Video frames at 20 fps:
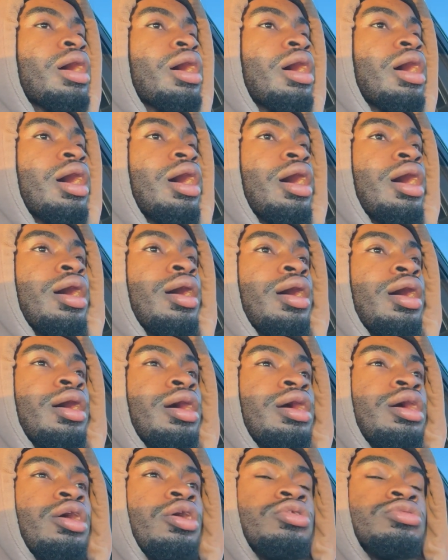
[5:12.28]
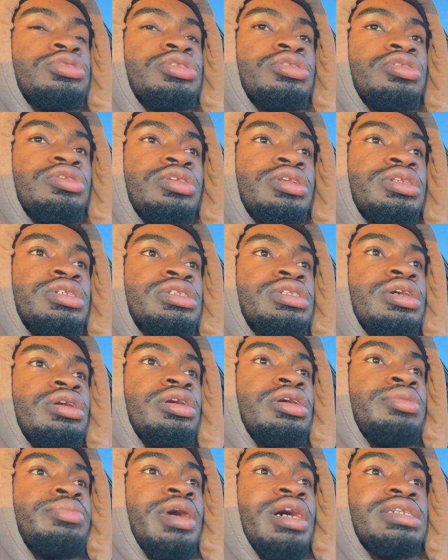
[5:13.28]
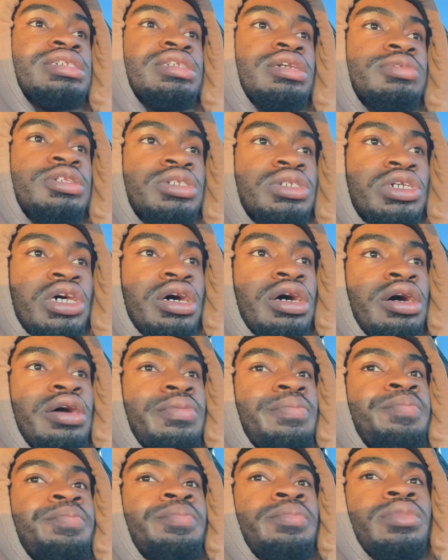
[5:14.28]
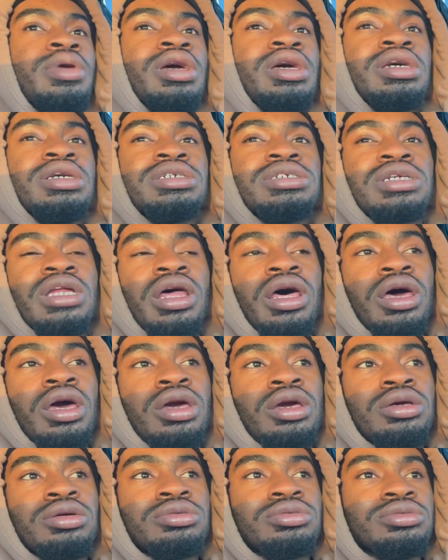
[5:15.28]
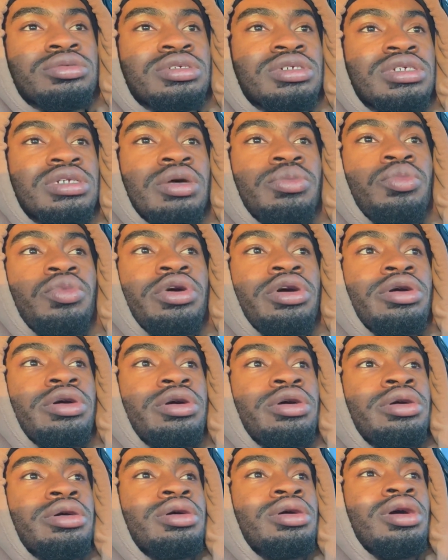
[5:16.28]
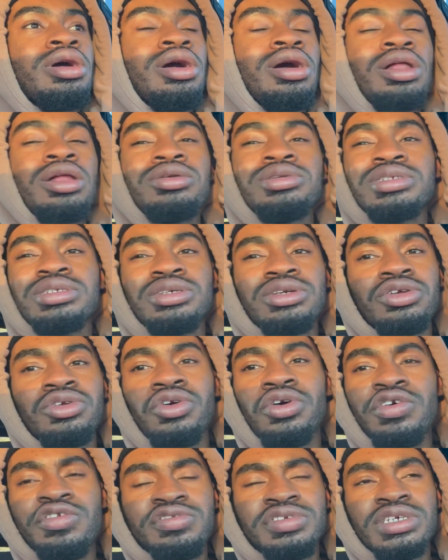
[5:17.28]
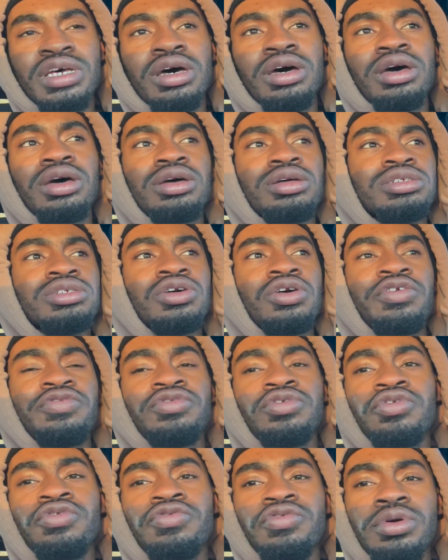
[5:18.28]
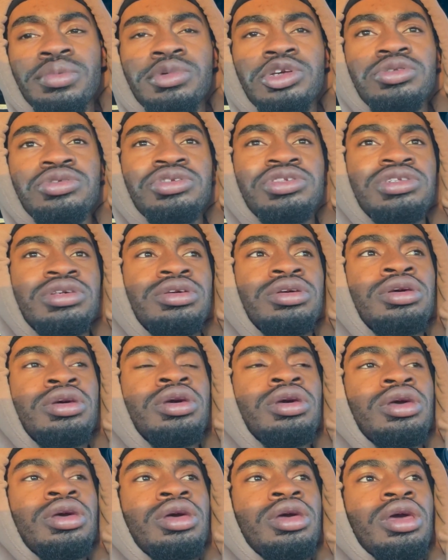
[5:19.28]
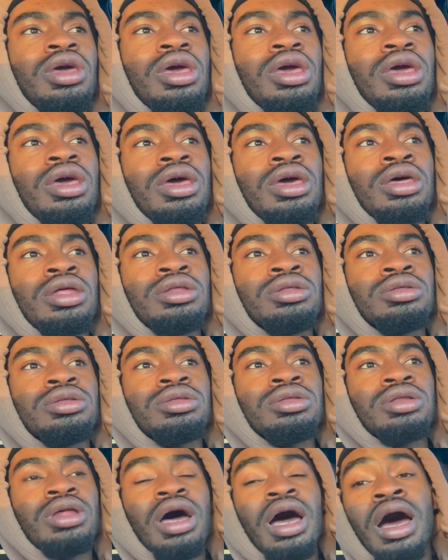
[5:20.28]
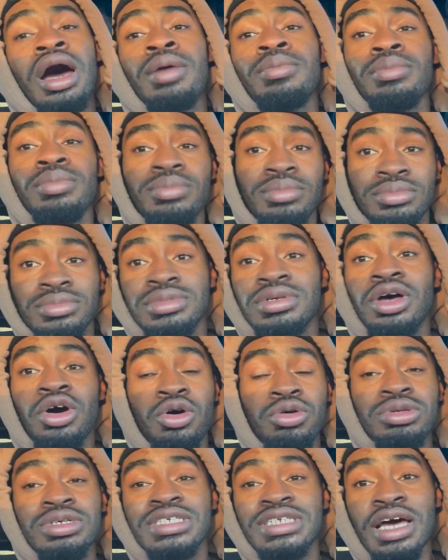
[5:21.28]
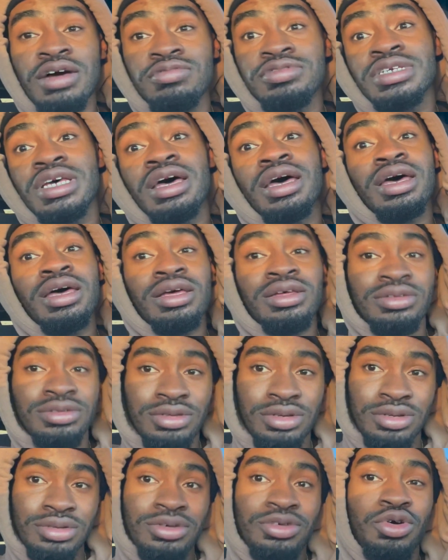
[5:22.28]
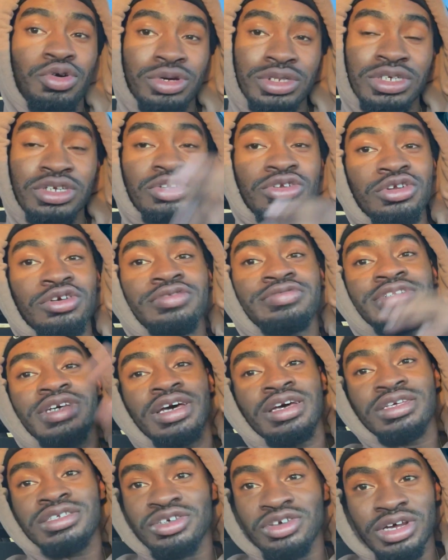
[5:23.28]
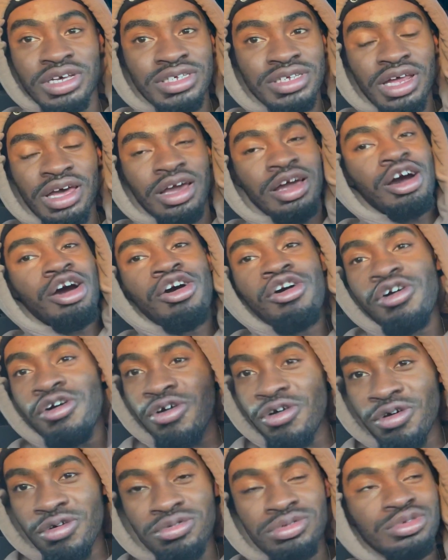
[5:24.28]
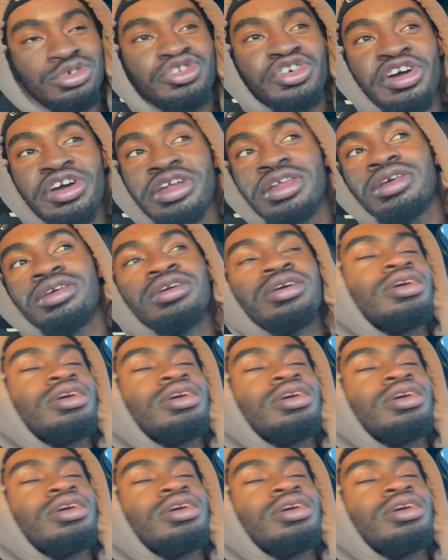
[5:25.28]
I go to this, I accept the job. It's like somewhere close to the north side. So if you from Houston, and I'm on the south side going to the north side, so that's like a whole journey.